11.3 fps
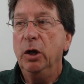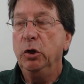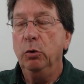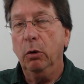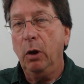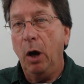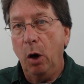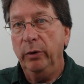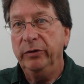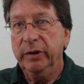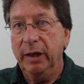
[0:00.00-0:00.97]
you will
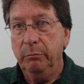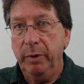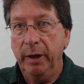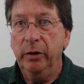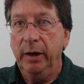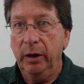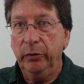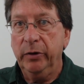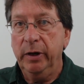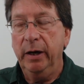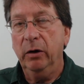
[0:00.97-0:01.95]
always get better
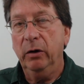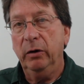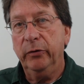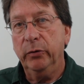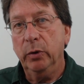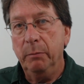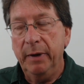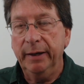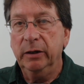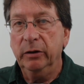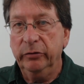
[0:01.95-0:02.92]
health care through a
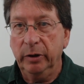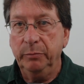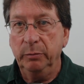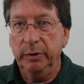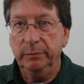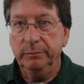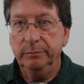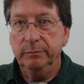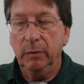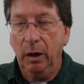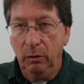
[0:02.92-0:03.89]
Medicare Supplement.
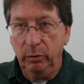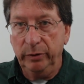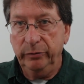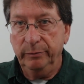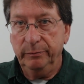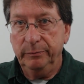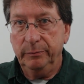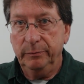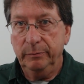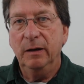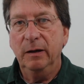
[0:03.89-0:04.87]
Always.
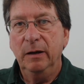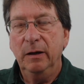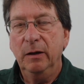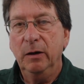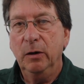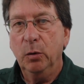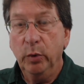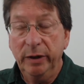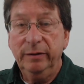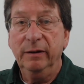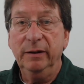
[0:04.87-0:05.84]

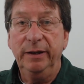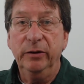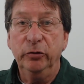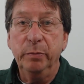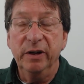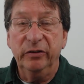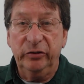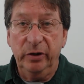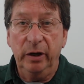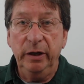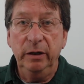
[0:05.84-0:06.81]
Recently, there's been a
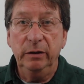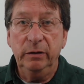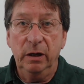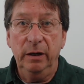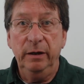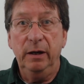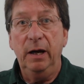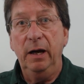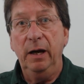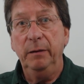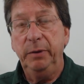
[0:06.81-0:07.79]
study done
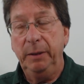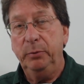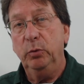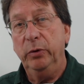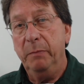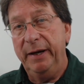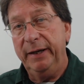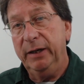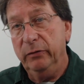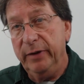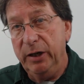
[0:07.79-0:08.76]
on people with
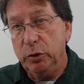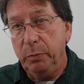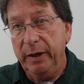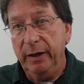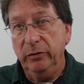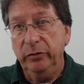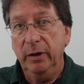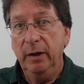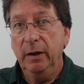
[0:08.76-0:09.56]
Medicare Advantage plans.